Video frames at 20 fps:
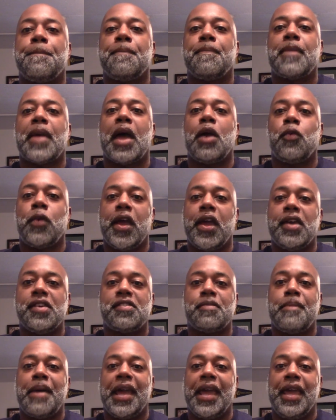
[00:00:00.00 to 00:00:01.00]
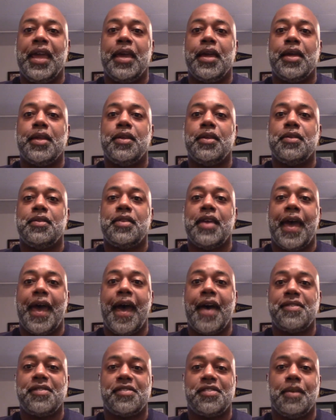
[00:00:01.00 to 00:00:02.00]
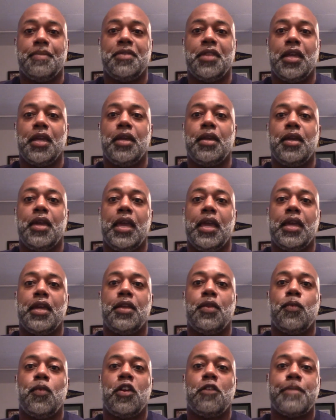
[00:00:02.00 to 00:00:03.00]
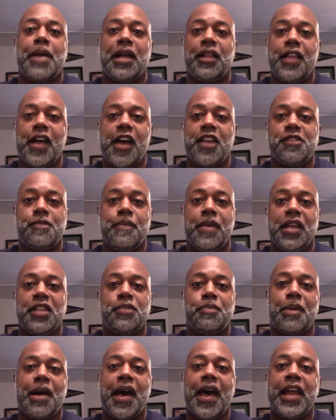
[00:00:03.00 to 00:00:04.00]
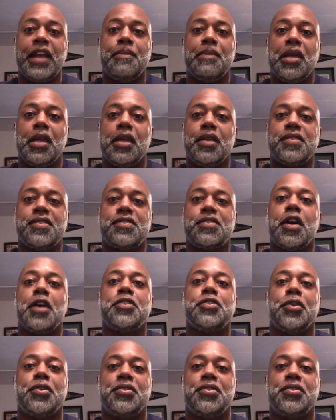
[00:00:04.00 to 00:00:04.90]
I raised my hand to ask something, and one of my classmates behind me sucked her